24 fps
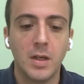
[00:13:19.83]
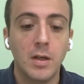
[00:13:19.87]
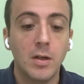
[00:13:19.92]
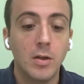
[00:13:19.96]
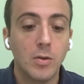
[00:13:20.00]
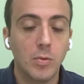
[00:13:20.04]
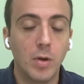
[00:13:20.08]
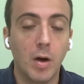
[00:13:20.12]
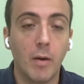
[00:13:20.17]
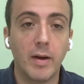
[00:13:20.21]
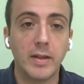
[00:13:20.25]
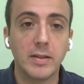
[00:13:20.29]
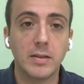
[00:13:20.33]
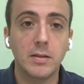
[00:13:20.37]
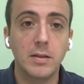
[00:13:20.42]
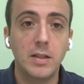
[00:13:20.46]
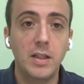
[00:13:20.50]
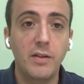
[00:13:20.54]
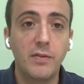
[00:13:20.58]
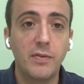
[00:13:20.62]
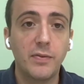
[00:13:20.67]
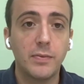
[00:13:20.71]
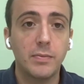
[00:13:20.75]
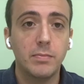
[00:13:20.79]
Whereas
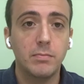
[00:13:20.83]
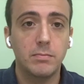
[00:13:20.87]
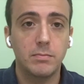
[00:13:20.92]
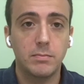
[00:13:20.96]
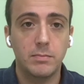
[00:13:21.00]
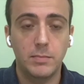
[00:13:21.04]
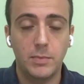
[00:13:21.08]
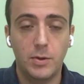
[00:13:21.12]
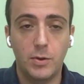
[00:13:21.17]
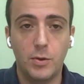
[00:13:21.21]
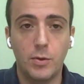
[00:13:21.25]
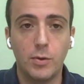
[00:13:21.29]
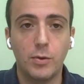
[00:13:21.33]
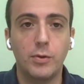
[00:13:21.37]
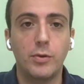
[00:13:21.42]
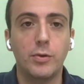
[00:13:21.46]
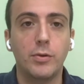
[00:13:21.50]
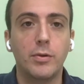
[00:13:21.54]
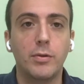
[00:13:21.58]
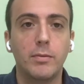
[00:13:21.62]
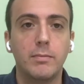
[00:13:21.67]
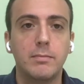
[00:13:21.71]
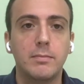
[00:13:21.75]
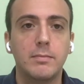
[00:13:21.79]
if all
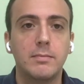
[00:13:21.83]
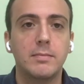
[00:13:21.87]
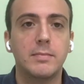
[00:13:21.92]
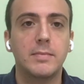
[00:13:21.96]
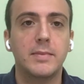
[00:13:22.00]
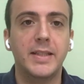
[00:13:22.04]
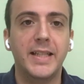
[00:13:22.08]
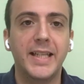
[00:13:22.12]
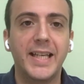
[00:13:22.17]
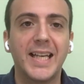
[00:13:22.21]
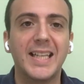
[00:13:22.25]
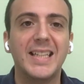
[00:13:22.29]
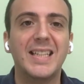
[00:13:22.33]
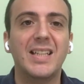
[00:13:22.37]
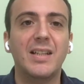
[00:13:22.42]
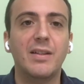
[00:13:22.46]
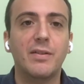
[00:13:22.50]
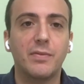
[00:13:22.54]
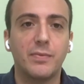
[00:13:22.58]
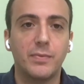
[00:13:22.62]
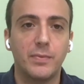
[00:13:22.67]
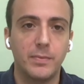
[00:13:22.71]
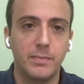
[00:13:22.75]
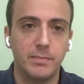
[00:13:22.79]
the
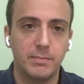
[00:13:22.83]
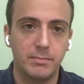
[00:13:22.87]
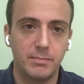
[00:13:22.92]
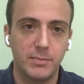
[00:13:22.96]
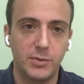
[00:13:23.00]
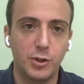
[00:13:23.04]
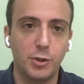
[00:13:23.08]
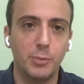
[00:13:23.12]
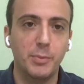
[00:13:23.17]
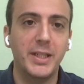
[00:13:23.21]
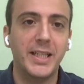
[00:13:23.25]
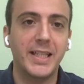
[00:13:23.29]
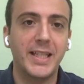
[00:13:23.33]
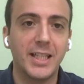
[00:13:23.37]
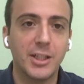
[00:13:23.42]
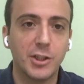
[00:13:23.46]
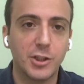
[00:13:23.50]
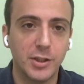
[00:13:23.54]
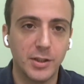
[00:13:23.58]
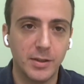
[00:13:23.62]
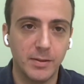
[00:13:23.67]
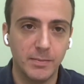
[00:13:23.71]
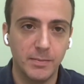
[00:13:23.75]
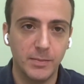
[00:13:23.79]
negative
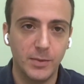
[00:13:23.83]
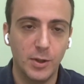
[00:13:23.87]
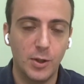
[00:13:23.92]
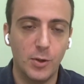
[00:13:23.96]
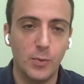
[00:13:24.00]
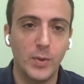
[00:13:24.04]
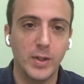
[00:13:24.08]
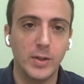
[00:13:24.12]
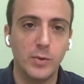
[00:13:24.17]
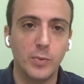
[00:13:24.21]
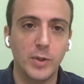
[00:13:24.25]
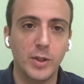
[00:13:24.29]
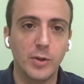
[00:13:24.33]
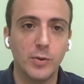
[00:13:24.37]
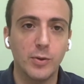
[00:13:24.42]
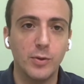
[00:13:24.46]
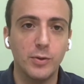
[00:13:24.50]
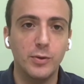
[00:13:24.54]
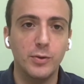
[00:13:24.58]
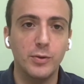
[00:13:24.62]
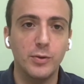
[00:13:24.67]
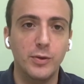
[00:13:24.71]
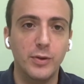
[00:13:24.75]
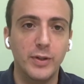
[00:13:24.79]
communication, or what we call
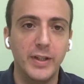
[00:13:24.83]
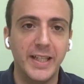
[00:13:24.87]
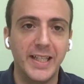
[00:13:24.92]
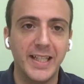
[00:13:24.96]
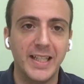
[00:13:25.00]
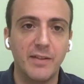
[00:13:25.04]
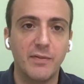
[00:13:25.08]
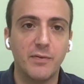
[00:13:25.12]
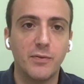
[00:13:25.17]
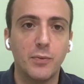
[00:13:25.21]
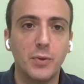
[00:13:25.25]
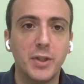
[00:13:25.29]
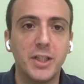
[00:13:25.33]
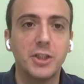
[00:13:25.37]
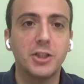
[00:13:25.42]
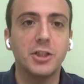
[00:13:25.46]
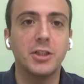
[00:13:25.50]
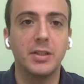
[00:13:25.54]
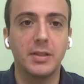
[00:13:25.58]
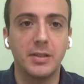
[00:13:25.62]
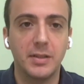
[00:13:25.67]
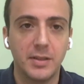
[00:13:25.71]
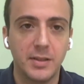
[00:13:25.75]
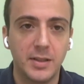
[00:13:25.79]
the negative
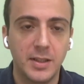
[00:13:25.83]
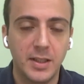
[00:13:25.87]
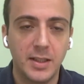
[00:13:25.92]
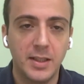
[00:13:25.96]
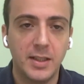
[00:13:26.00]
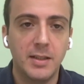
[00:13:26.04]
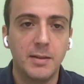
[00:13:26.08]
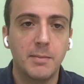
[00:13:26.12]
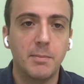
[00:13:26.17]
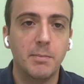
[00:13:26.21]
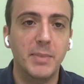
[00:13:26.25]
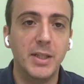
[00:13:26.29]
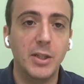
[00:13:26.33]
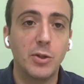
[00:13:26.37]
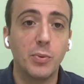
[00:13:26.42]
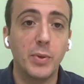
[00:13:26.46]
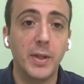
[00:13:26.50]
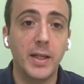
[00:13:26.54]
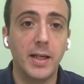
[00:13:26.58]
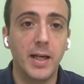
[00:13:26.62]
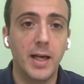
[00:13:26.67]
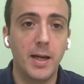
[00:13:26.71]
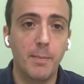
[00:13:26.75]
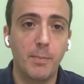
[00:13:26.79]
friction
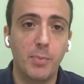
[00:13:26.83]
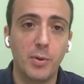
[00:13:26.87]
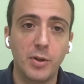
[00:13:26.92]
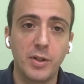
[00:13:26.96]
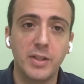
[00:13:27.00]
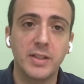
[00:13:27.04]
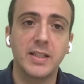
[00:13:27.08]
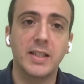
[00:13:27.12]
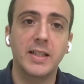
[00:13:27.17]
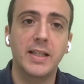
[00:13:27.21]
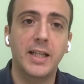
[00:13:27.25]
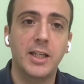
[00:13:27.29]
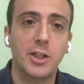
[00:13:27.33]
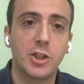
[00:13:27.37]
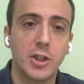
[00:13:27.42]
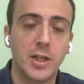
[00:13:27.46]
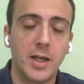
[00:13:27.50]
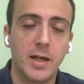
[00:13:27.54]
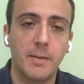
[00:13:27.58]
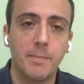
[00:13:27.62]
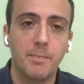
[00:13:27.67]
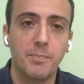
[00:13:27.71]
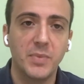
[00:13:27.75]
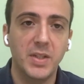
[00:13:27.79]
between employees and
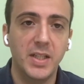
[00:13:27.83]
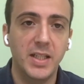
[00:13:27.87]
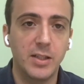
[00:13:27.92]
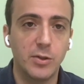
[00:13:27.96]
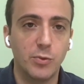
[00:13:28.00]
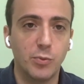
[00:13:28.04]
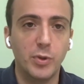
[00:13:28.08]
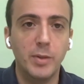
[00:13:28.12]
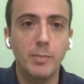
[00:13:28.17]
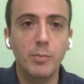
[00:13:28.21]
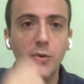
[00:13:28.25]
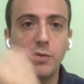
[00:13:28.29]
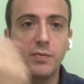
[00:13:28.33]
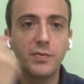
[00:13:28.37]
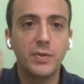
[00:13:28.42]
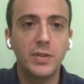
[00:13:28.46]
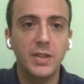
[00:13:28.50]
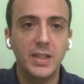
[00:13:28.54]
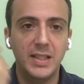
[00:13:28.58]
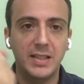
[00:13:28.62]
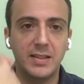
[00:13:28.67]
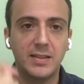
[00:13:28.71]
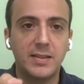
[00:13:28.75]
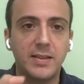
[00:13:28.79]
HR is removed,
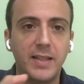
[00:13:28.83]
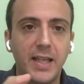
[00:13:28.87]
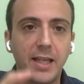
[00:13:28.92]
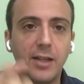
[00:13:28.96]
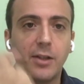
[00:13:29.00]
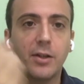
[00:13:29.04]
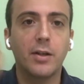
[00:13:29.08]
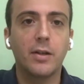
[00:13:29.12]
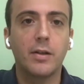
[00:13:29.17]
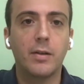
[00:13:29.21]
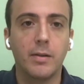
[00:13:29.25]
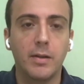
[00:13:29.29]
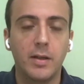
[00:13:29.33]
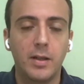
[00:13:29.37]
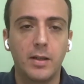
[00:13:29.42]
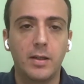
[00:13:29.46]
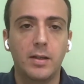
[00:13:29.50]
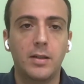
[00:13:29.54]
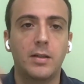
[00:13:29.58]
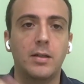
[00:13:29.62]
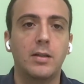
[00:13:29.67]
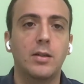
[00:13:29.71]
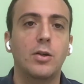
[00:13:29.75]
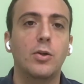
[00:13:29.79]
is taken
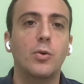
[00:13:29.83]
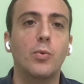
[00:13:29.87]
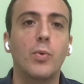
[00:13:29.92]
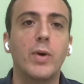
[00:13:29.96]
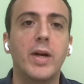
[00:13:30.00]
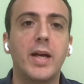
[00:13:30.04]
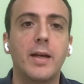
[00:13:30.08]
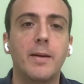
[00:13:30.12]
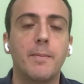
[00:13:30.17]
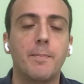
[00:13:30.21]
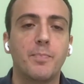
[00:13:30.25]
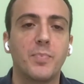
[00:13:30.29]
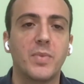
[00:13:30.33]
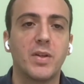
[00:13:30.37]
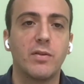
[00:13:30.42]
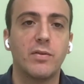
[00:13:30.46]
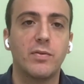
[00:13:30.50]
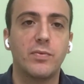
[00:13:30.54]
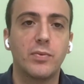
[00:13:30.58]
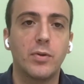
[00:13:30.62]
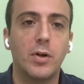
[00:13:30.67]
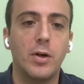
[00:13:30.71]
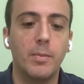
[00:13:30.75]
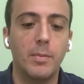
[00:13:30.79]
away
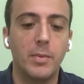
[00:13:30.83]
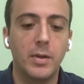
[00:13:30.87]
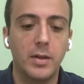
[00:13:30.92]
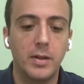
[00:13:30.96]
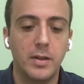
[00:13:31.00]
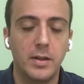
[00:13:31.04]
from